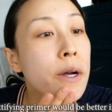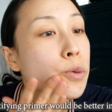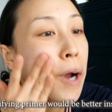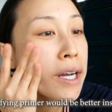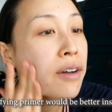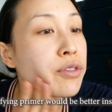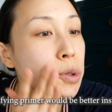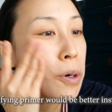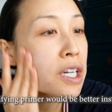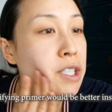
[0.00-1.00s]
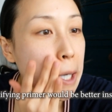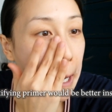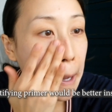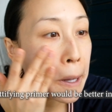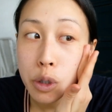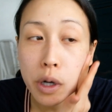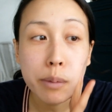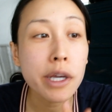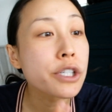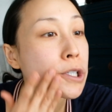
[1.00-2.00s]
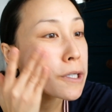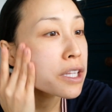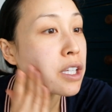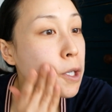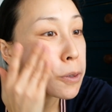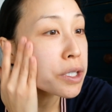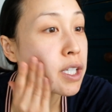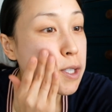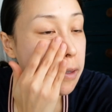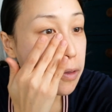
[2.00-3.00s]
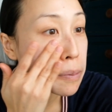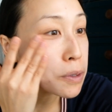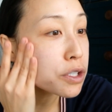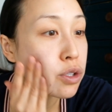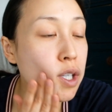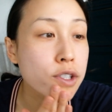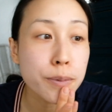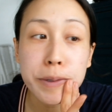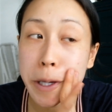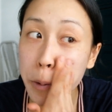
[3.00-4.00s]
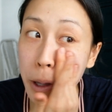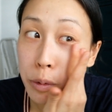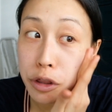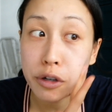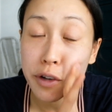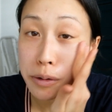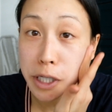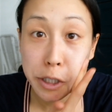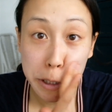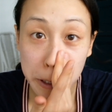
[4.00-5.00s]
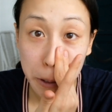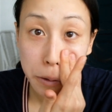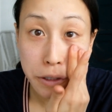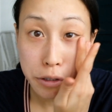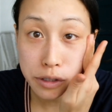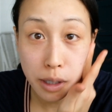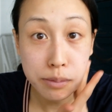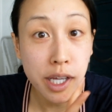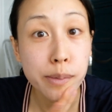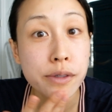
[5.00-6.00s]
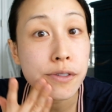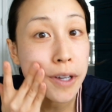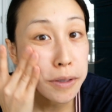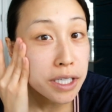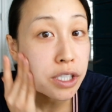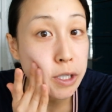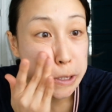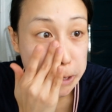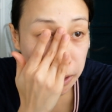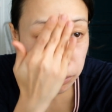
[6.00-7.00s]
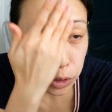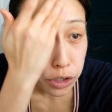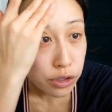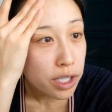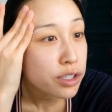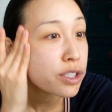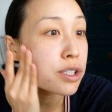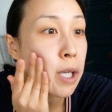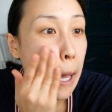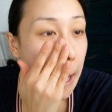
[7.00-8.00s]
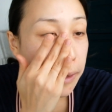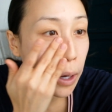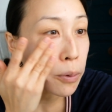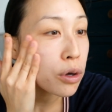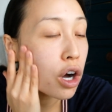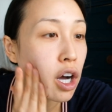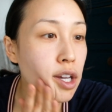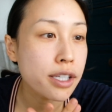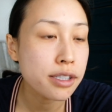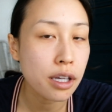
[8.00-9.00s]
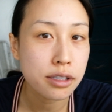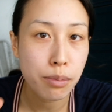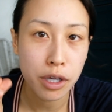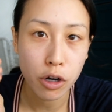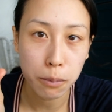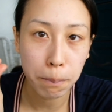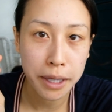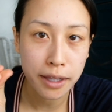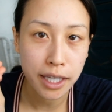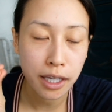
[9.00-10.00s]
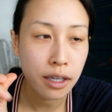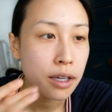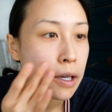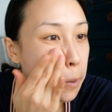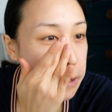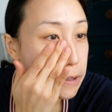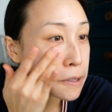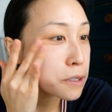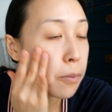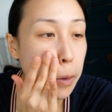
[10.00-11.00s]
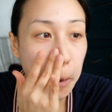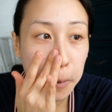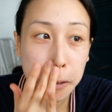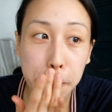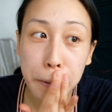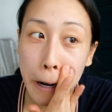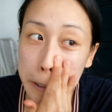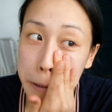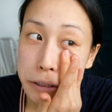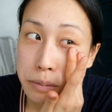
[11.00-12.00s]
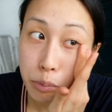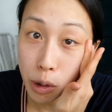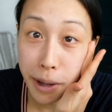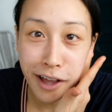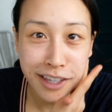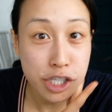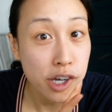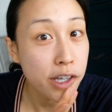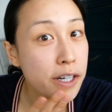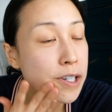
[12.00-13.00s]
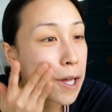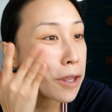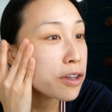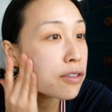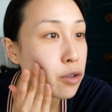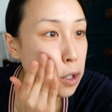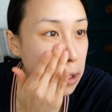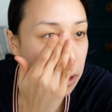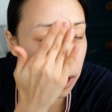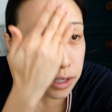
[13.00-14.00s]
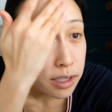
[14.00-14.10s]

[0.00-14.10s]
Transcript: right after washing. You wanna make sure that the ingredients of your moisturizer play well with your foundation though. There are some types of foundations and moisturizers that will cause something called pilling, which is when the products repel each other and therefore cause